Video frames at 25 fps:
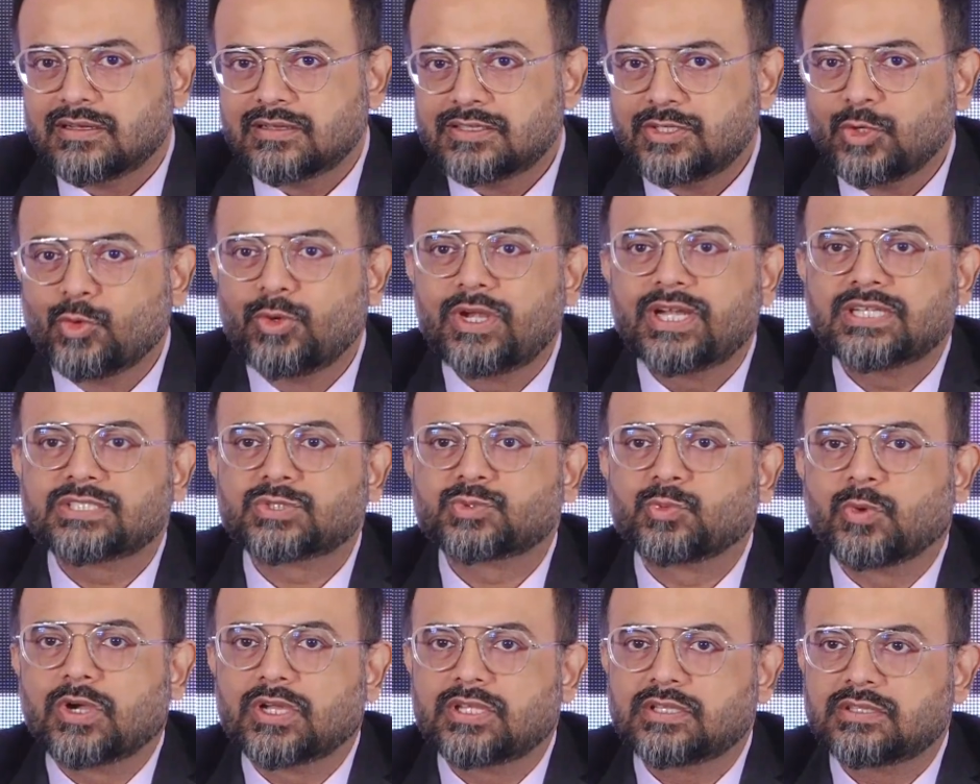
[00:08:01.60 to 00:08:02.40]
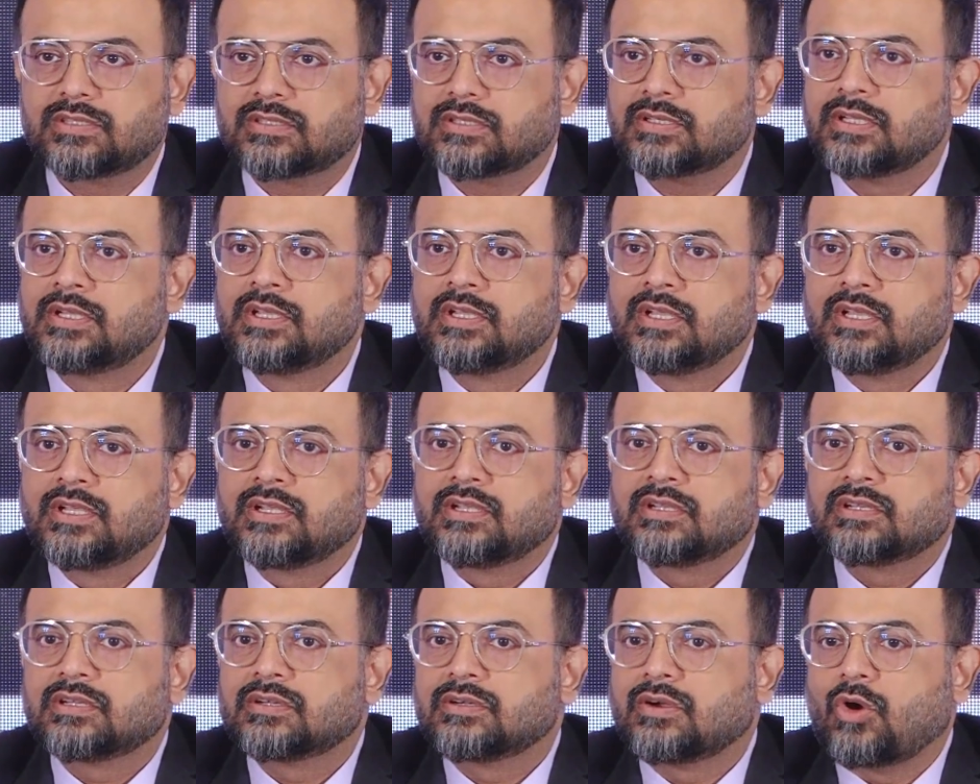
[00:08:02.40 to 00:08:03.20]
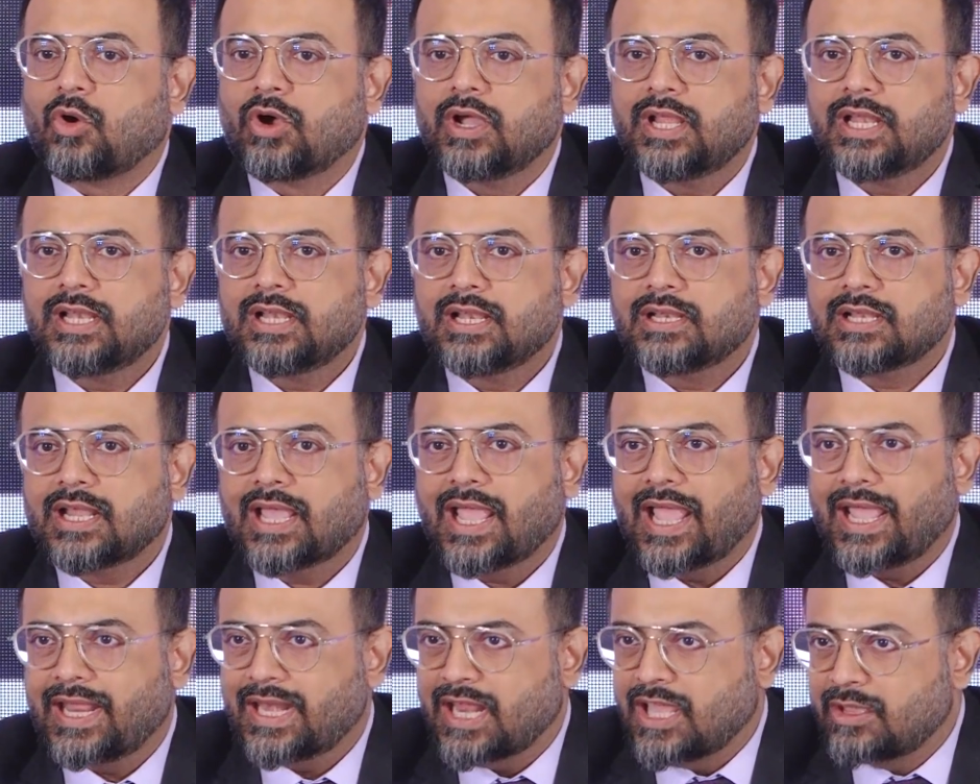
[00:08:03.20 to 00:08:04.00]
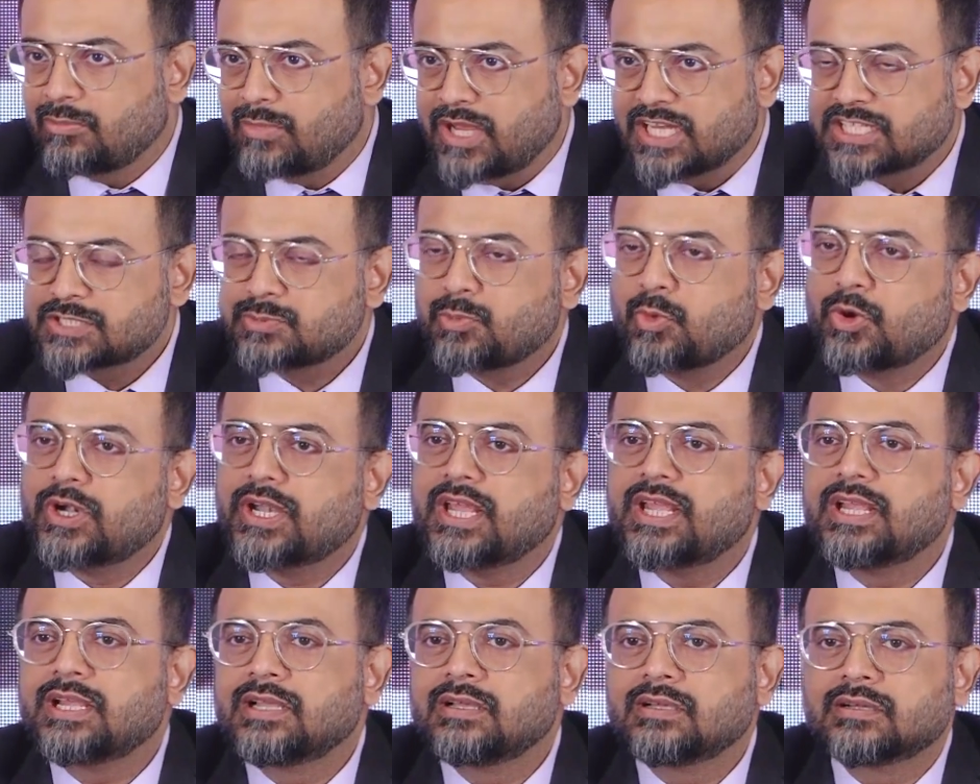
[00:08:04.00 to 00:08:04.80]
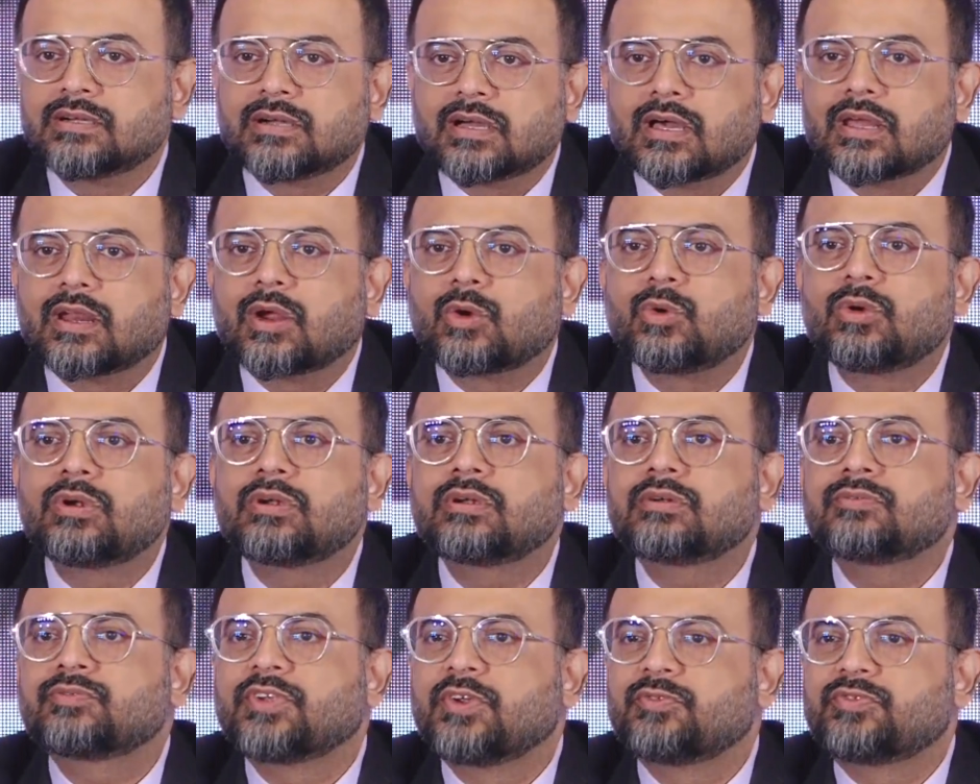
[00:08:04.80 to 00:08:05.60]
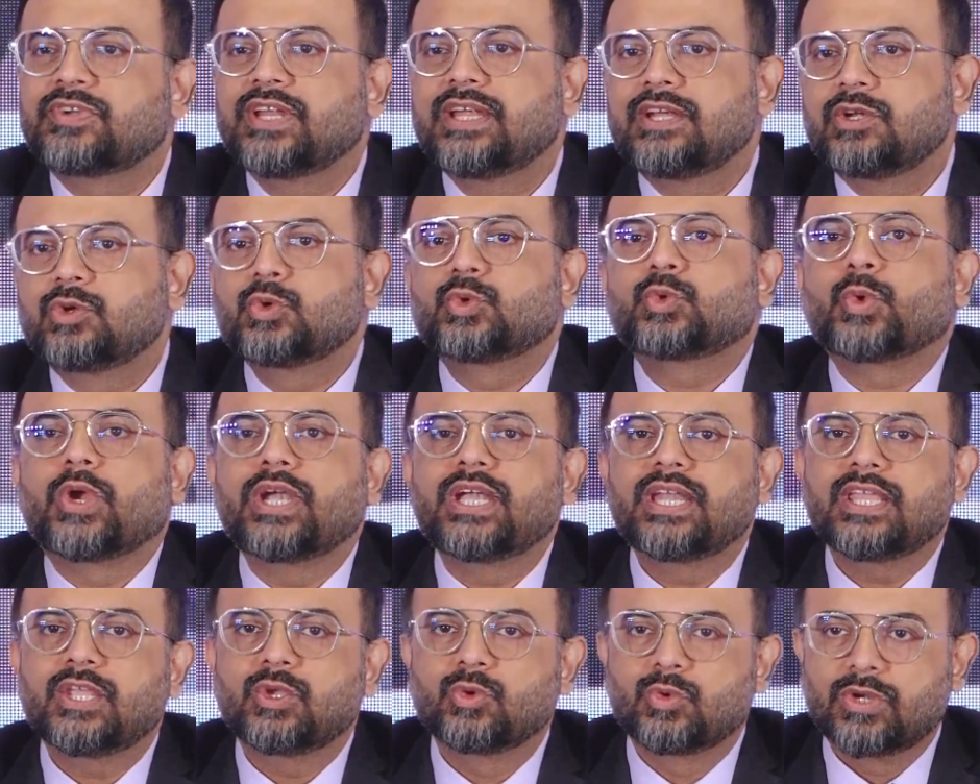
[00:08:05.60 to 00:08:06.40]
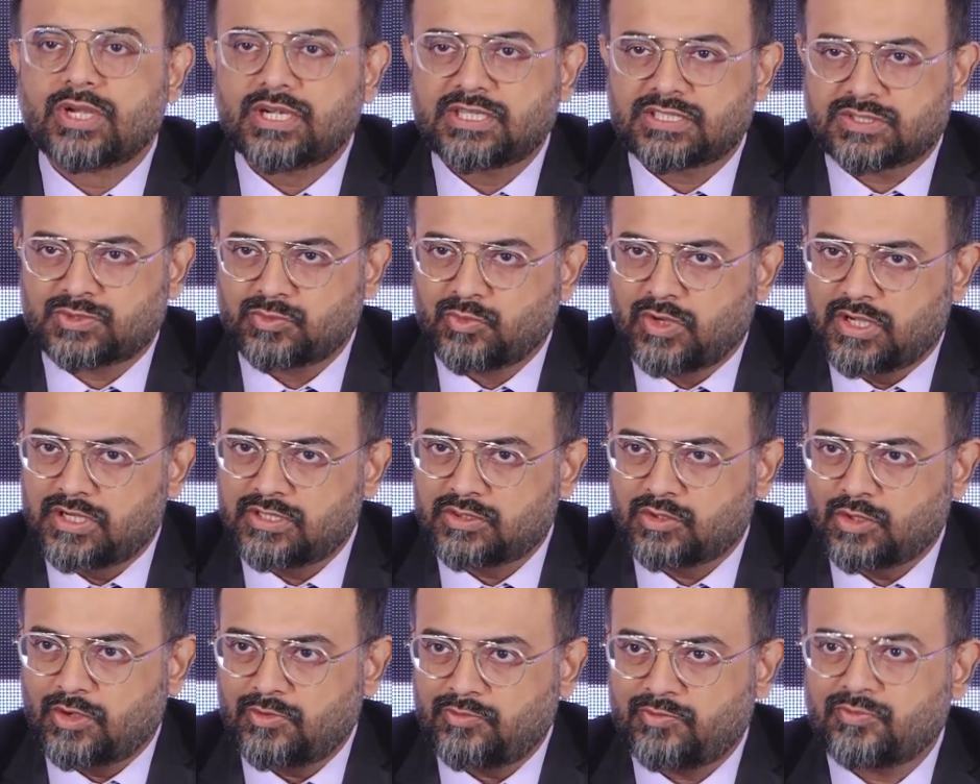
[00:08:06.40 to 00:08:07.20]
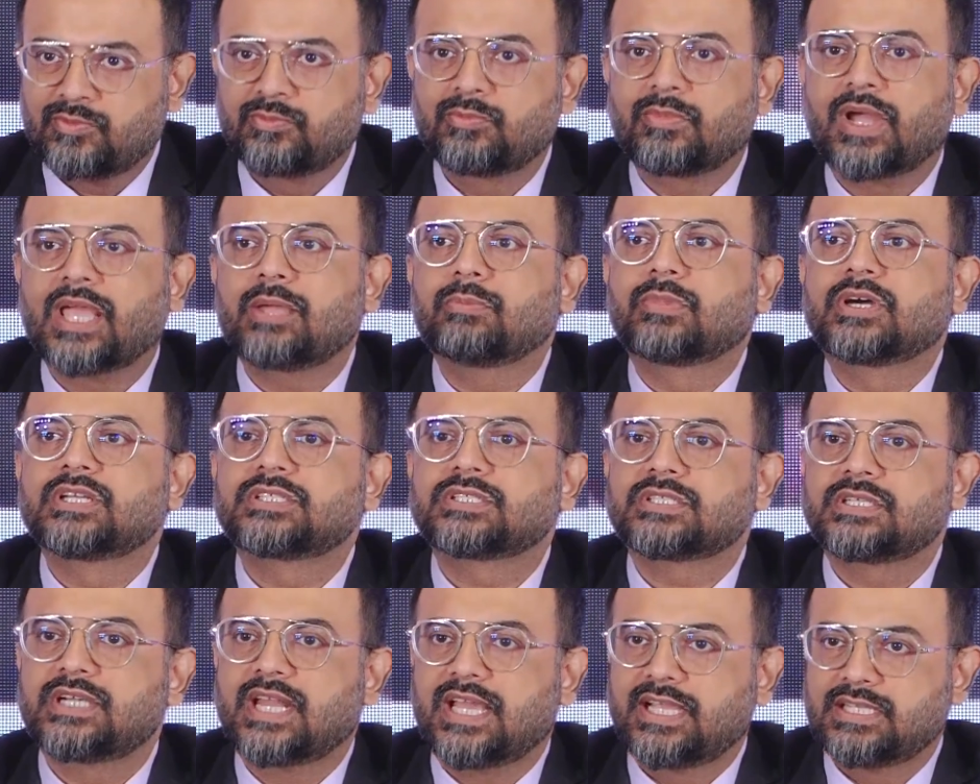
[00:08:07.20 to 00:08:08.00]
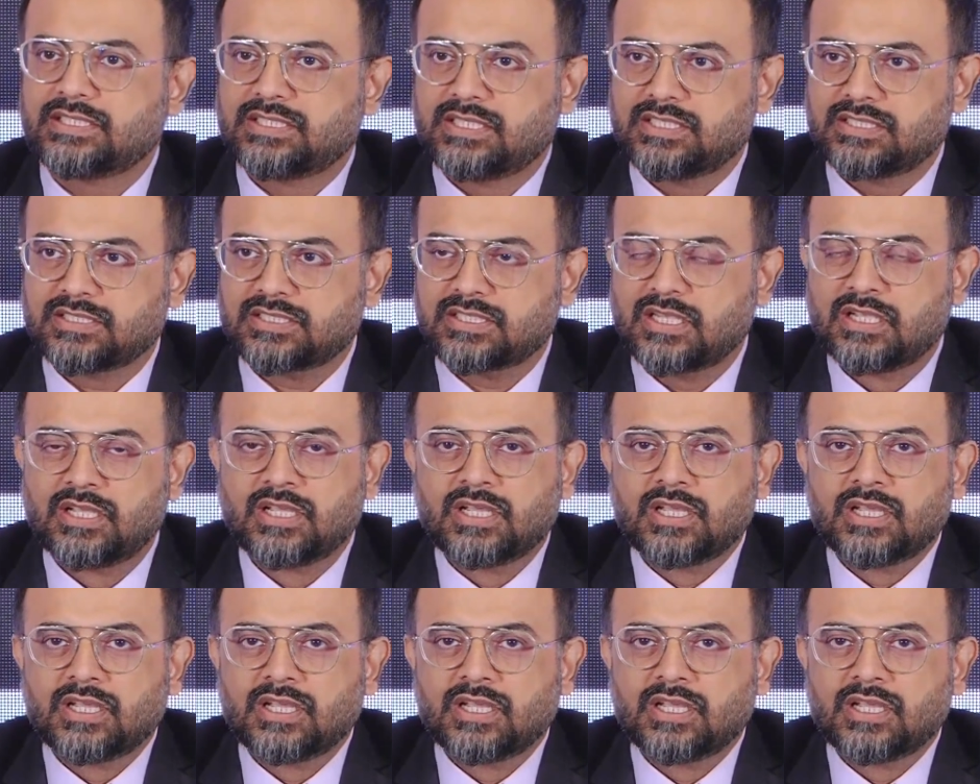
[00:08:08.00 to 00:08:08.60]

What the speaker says: units worth oil and I'm exporting around 15 to 20 units worth of my merchandises.